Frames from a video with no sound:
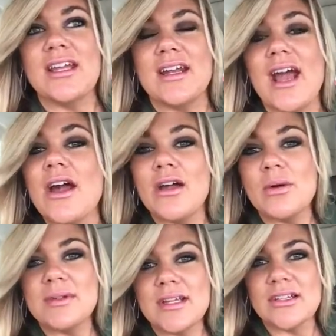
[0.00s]
and I
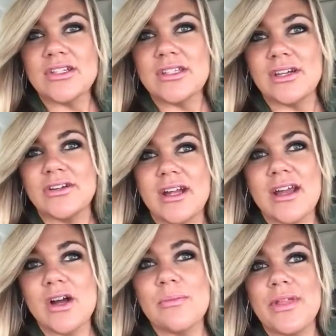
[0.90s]
hope it touches you, and I
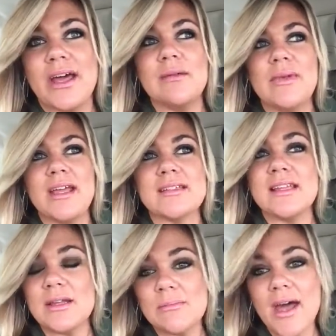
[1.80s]
hope that it makes an
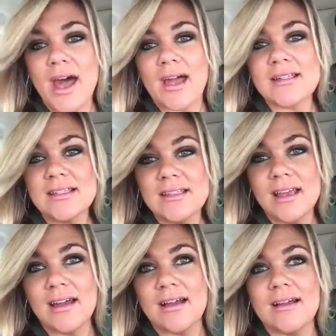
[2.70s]
impact
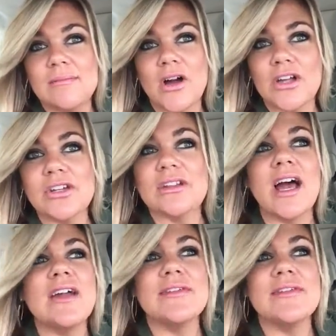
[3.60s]
on your life,